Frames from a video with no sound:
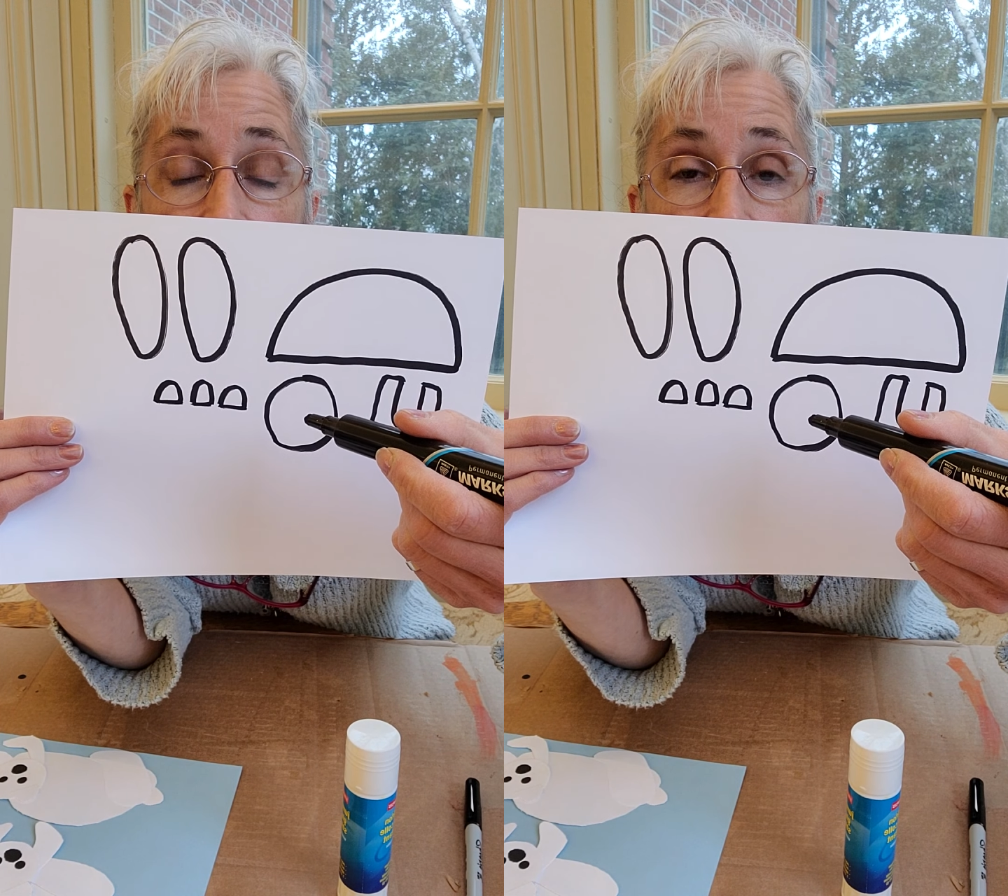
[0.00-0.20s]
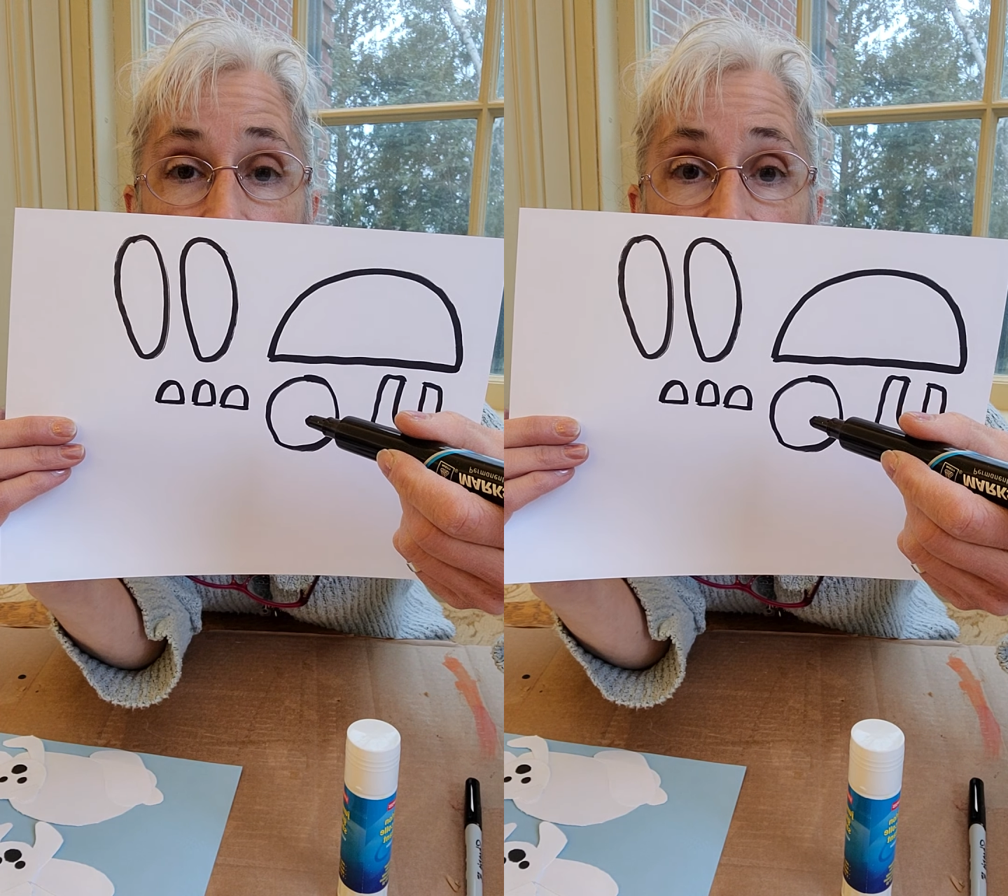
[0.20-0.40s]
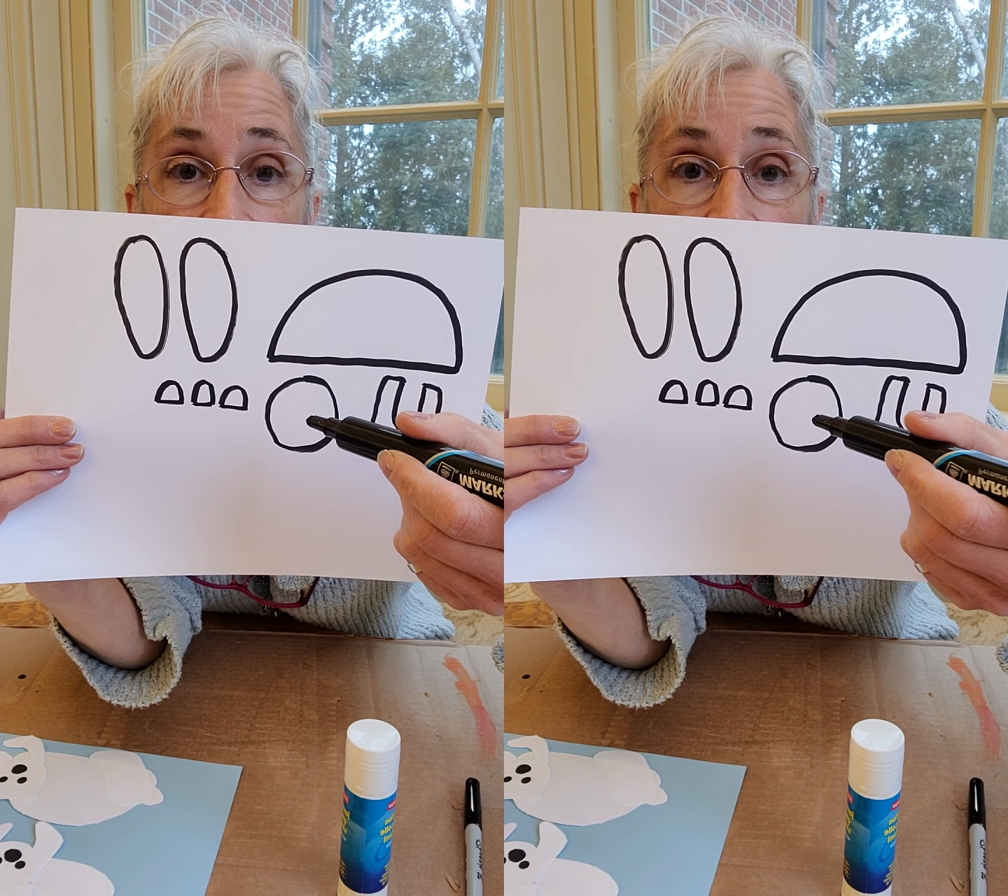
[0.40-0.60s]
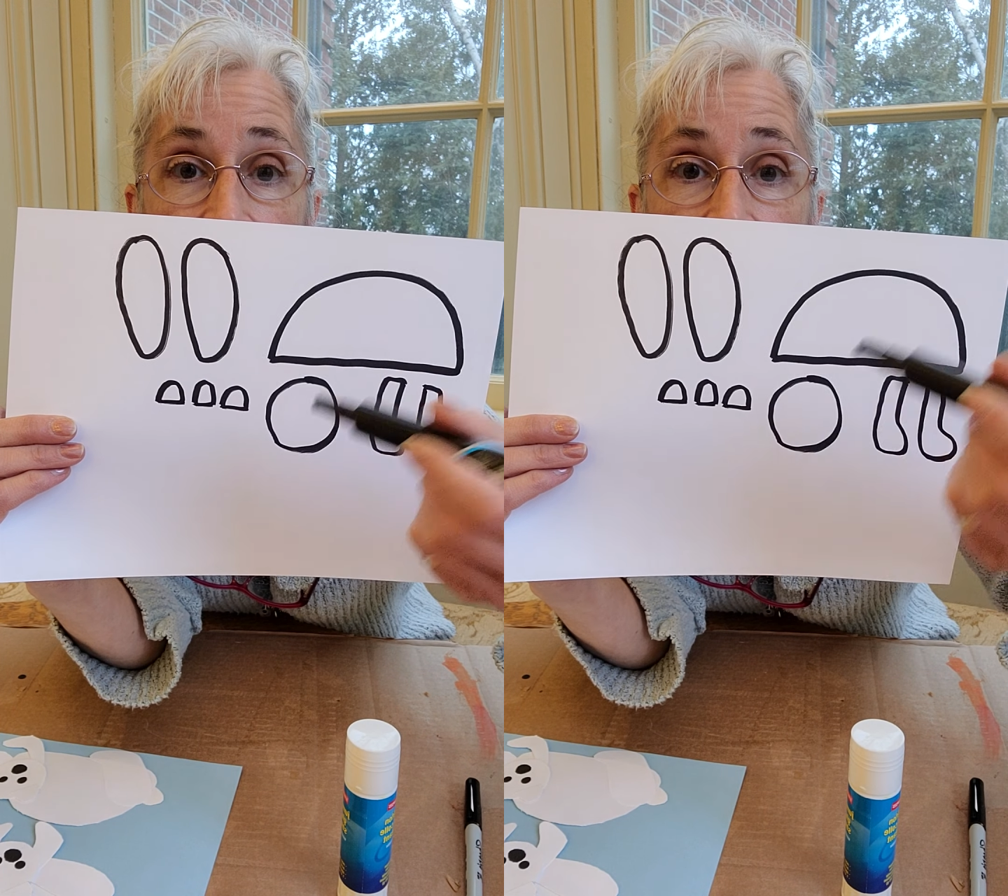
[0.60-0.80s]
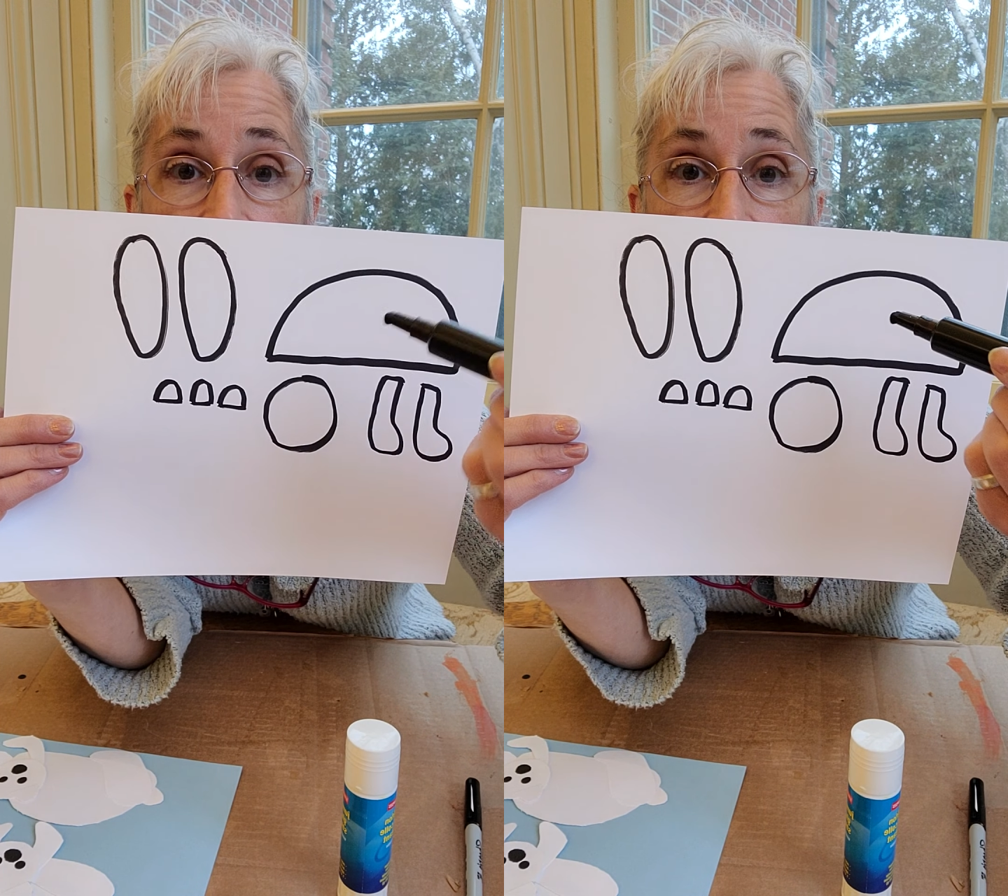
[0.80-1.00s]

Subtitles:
for the head,